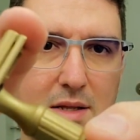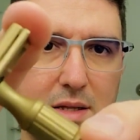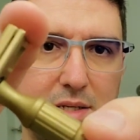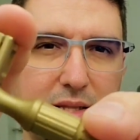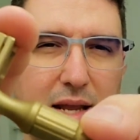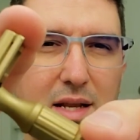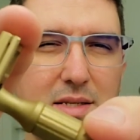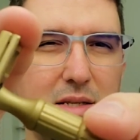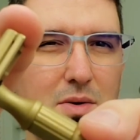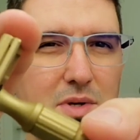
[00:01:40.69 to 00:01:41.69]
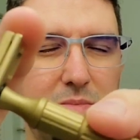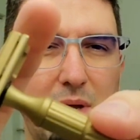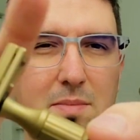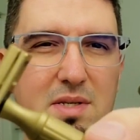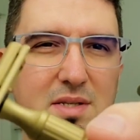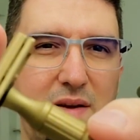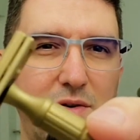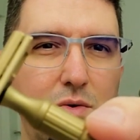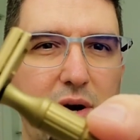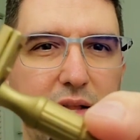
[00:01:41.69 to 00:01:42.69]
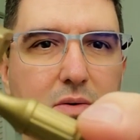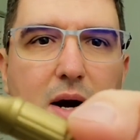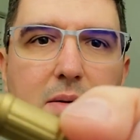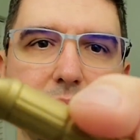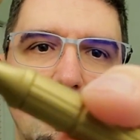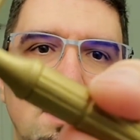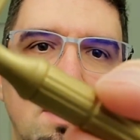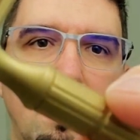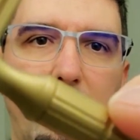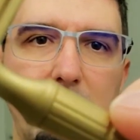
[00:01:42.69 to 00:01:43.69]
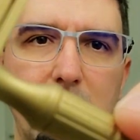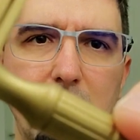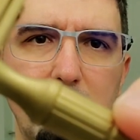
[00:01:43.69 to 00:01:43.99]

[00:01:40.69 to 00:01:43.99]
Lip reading: the stainless steel is maybe 7 or 8 grams lighter,